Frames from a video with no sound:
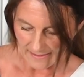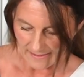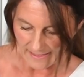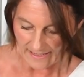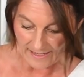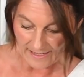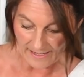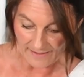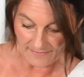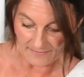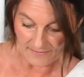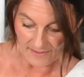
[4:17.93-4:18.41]

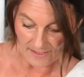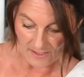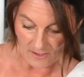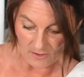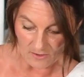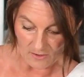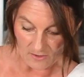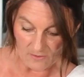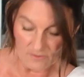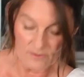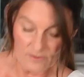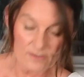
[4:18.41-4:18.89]
And they
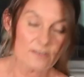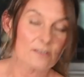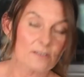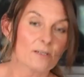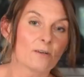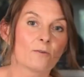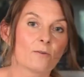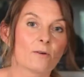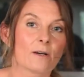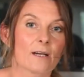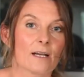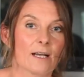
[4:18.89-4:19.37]

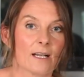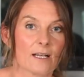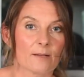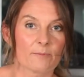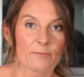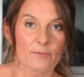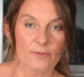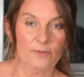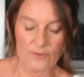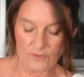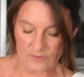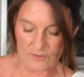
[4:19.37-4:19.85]
also help
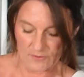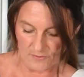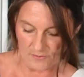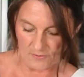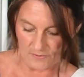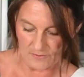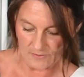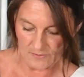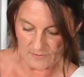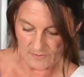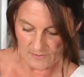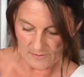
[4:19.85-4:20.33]

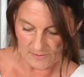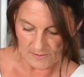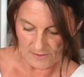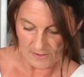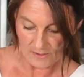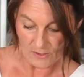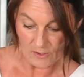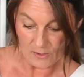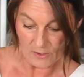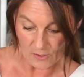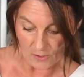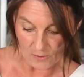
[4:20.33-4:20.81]
to
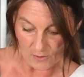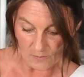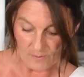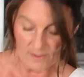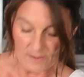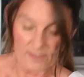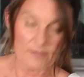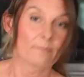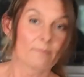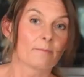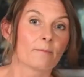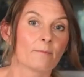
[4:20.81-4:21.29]

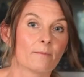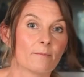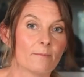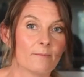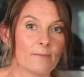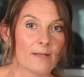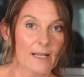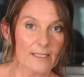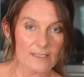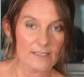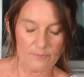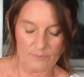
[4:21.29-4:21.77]
lower
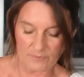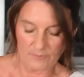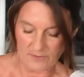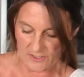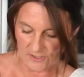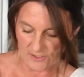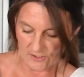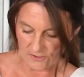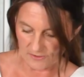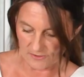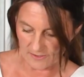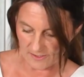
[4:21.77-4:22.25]
blood
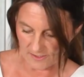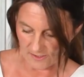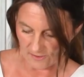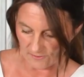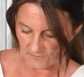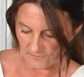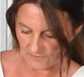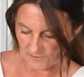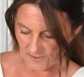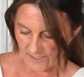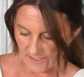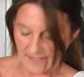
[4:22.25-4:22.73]
pressure. So
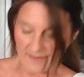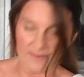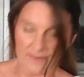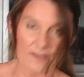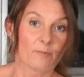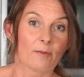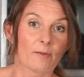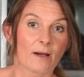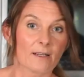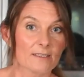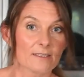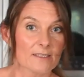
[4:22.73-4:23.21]
for
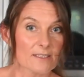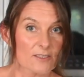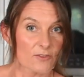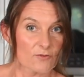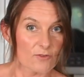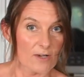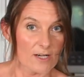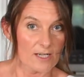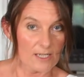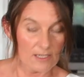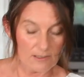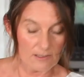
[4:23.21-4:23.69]
anybody
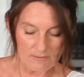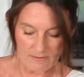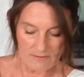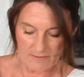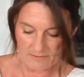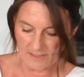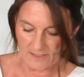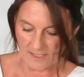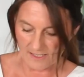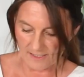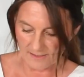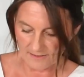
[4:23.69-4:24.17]
struggling
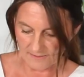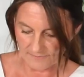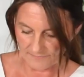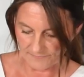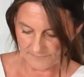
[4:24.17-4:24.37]
with that,